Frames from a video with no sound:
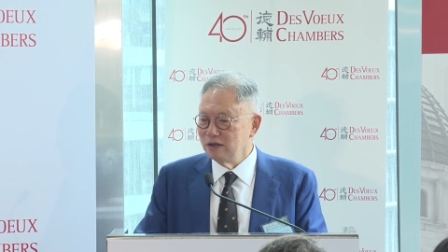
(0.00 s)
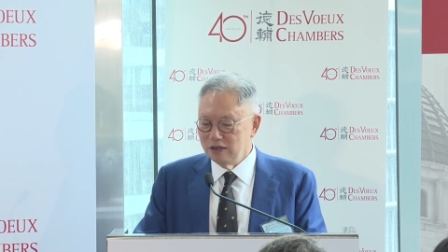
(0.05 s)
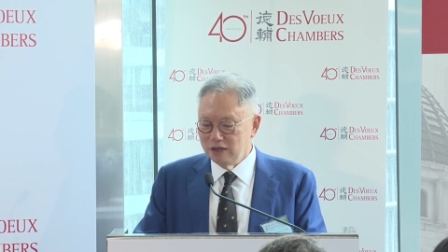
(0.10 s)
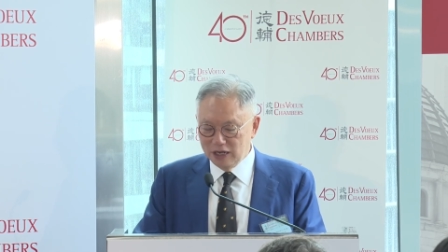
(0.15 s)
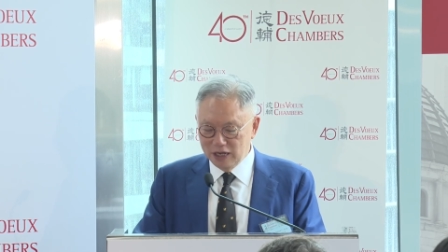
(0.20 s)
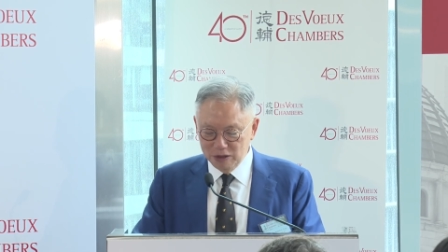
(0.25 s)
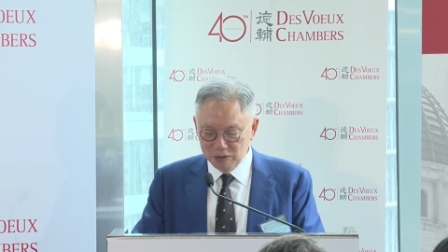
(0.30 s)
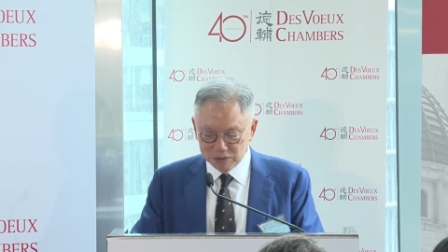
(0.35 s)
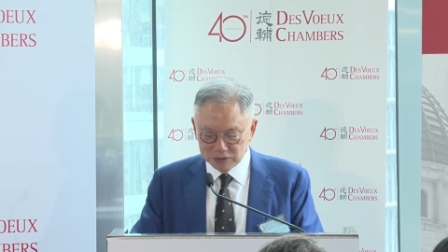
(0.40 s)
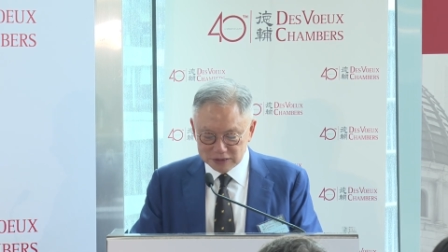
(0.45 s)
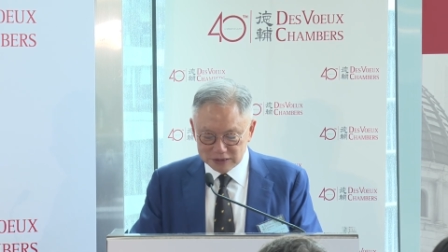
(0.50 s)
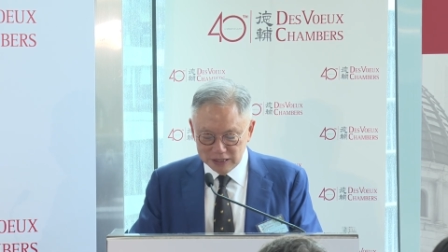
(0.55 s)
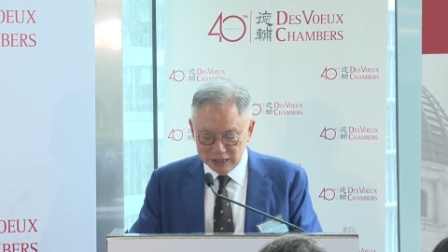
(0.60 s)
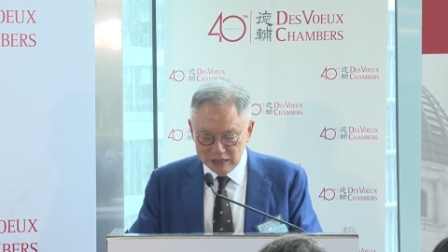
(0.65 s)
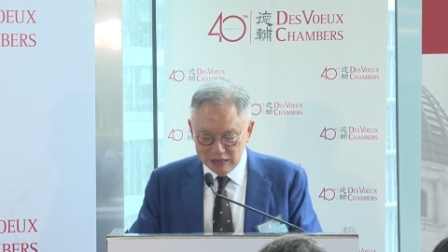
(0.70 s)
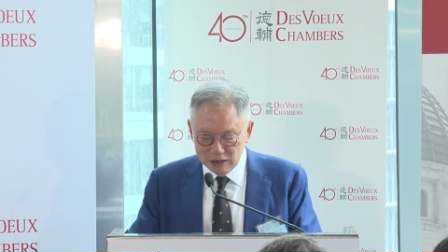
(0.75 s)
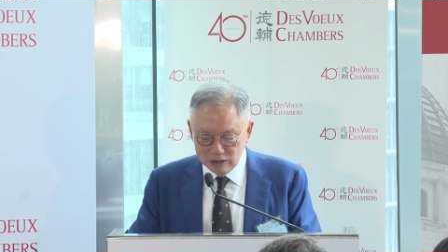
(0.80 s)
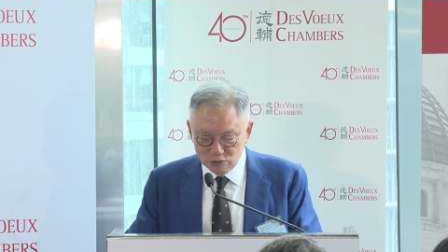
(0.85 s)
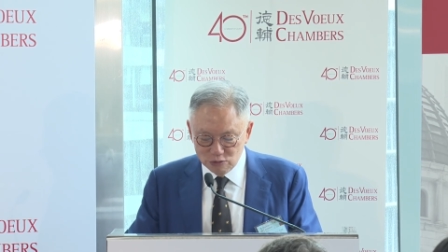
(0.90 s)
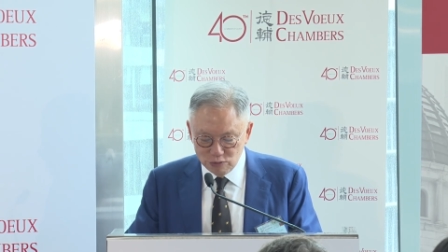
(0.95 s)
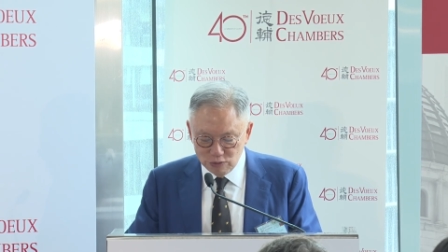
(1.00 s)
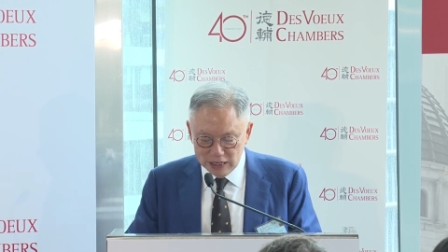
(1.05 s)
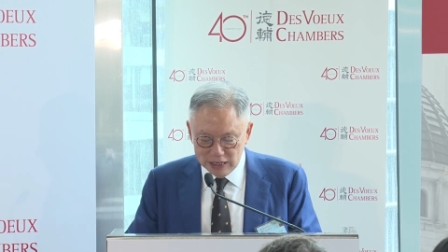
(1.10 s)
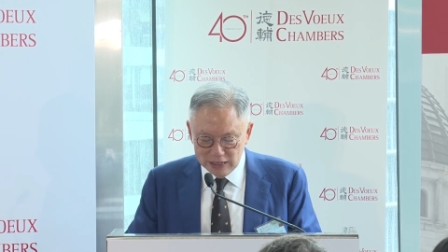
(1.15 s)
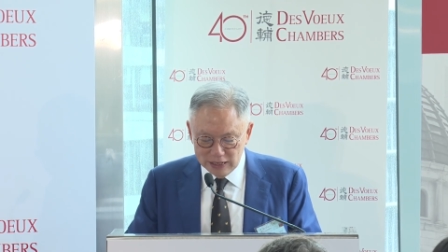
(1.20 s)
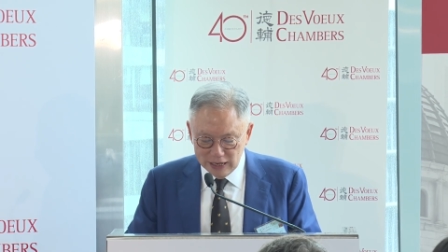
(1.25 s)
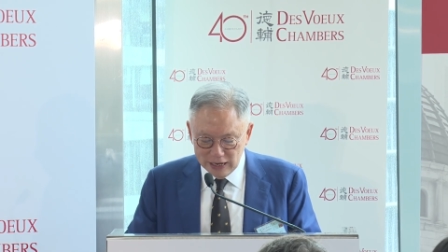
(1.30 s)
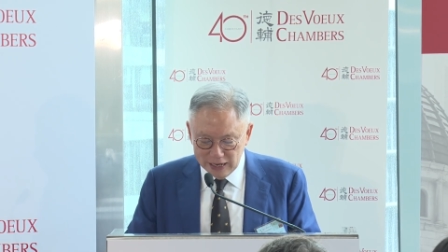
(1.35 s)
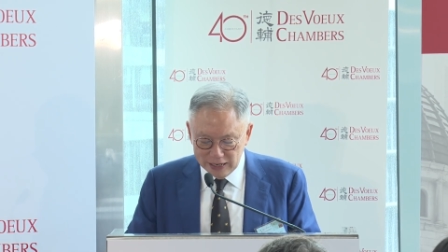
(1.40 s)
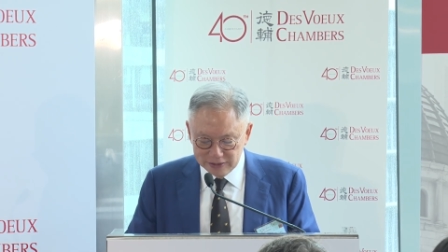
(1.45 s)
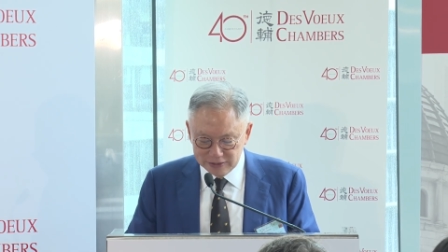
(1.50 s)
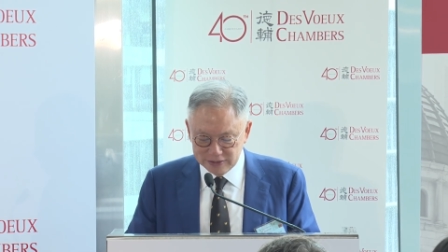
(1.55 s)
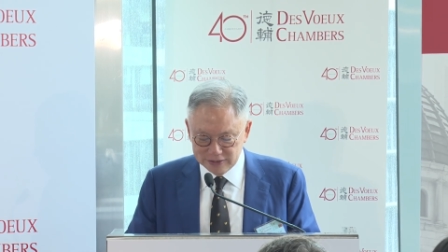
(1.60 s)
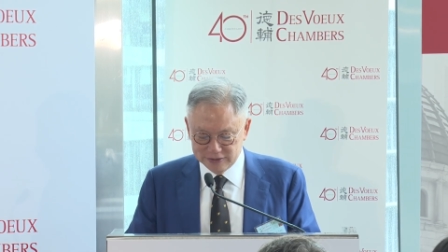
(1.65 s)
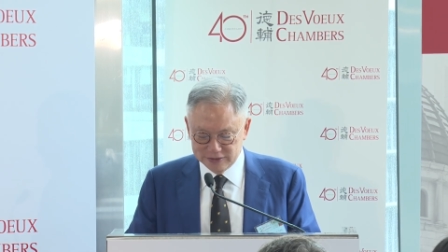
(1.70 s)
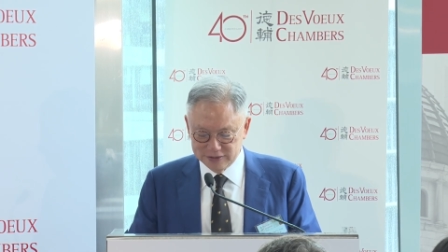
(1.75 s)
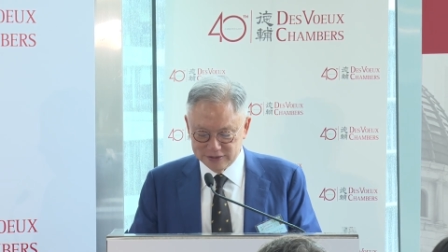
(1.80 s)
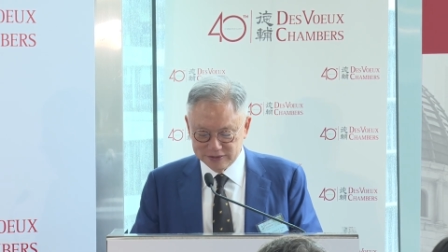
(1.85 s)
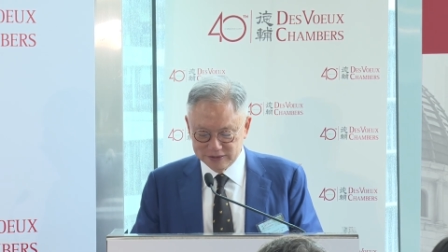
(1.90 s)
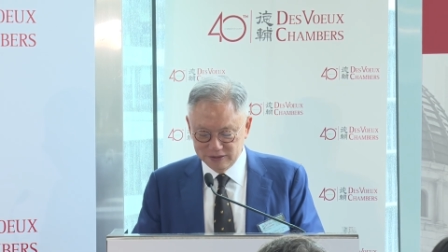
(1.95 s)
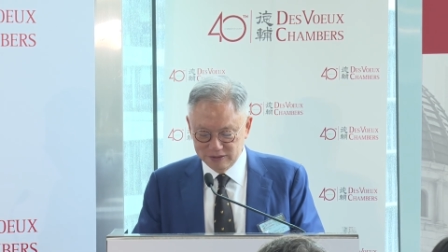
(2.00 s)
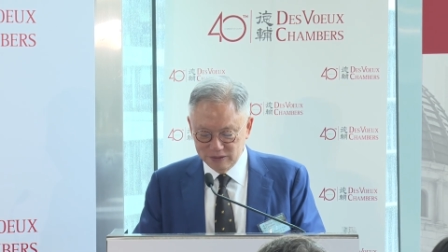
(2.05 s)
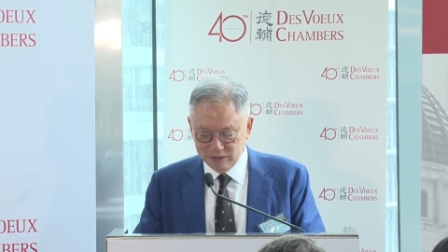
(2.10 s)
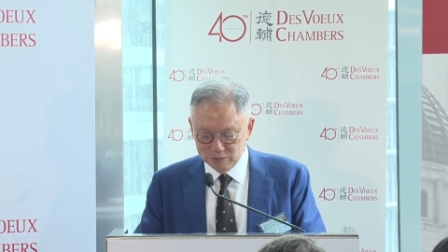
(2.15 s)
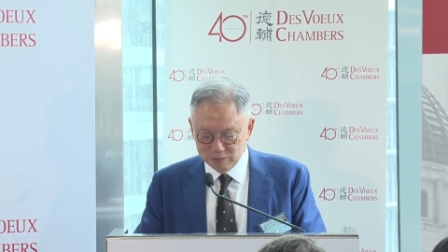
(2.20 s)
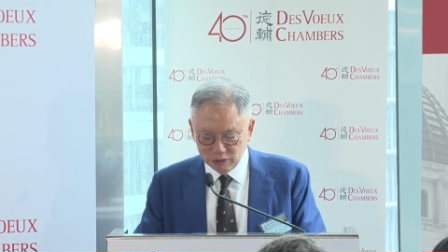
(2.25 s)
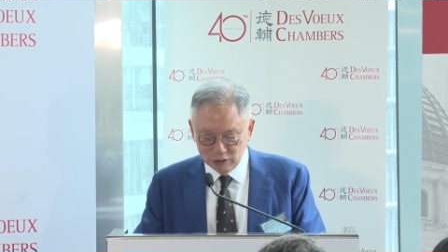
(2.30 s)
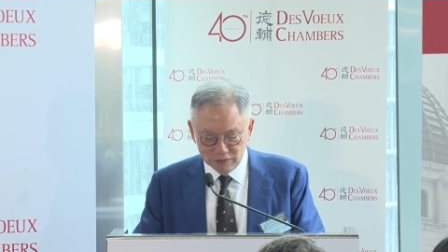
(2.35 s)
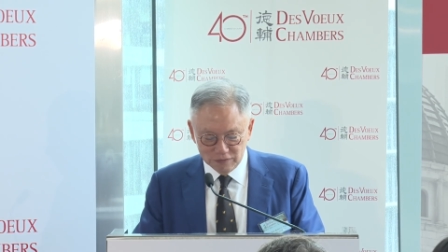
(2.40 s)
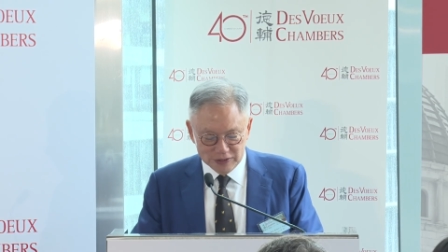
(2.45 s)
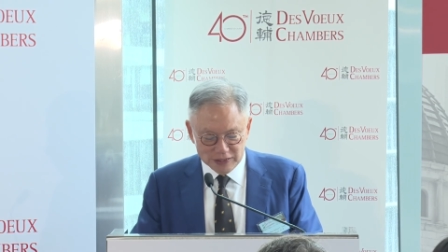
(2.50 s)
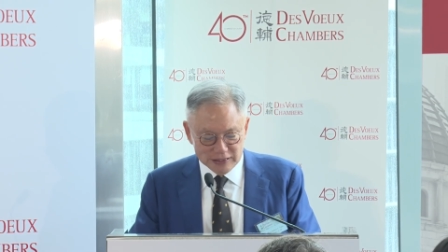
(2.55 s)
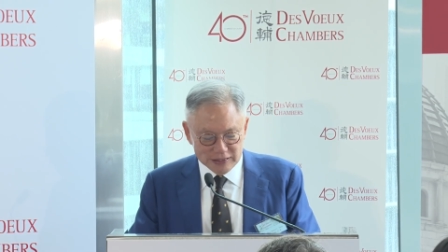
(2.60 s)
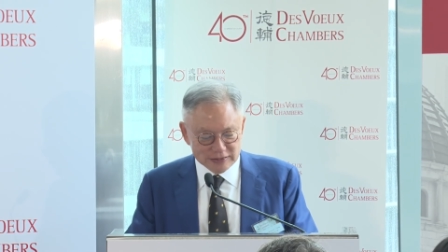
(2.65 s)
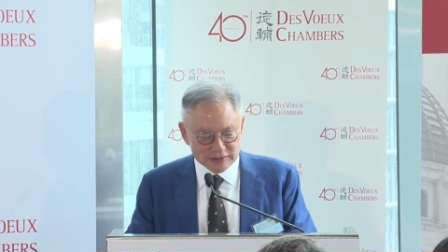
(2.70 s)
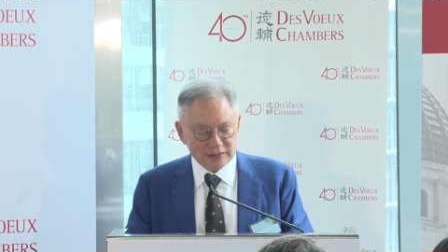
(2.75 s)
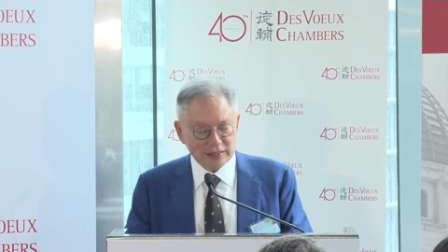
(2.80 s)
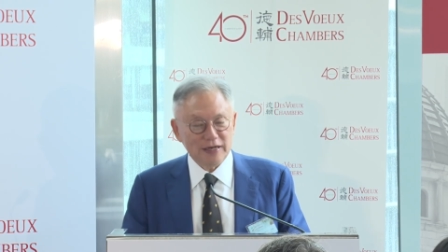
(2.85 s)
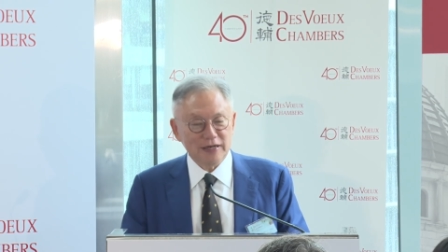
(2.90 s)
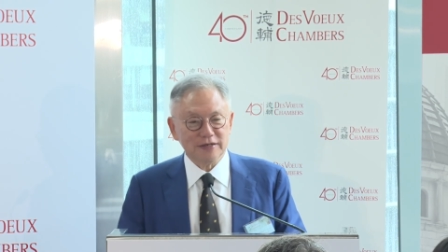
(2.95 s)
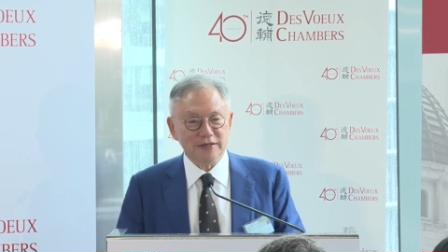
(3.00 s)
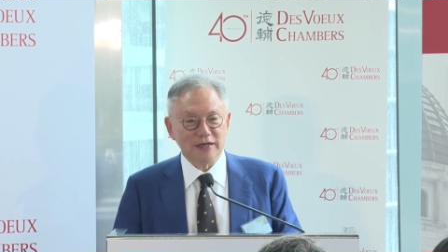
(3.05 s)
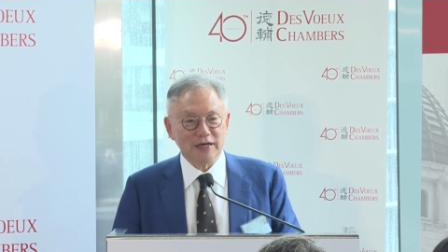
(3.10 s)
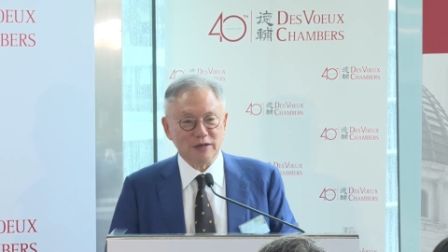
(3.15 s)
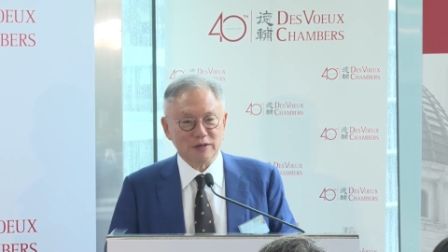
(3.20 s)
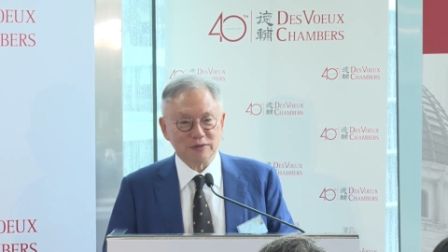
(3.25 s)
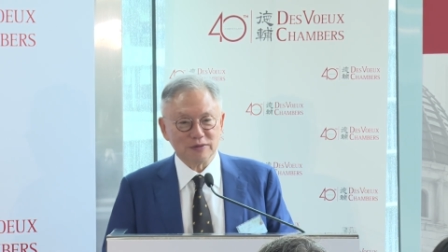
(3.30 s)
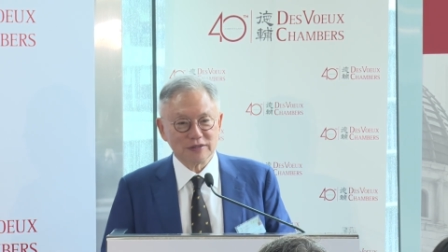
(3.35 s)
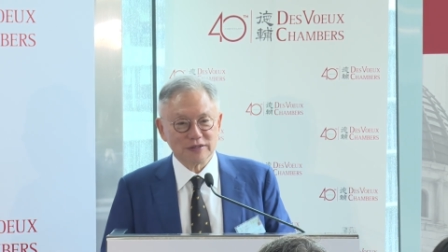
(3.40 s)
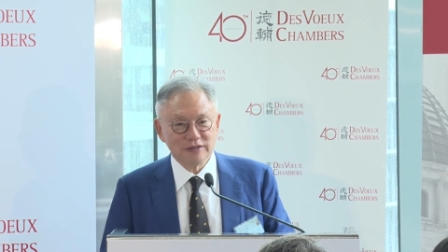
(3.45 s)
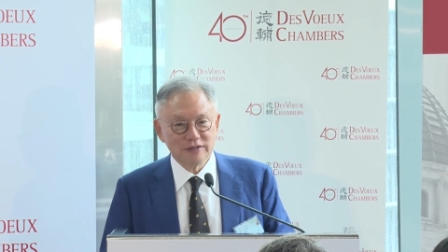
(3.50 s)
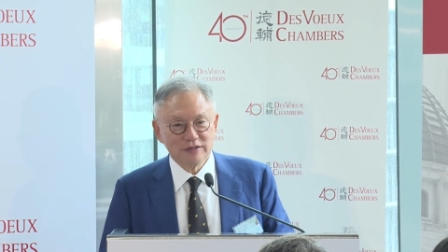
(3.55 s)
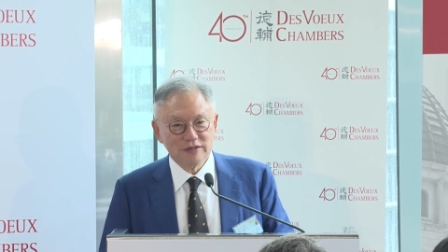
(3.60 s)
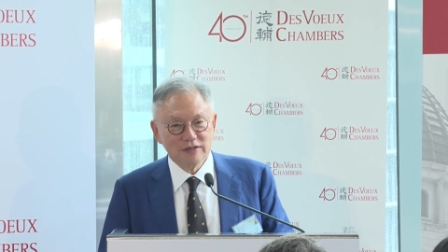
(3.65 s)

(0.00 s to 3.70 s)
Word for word: He was relentless, both inside and out,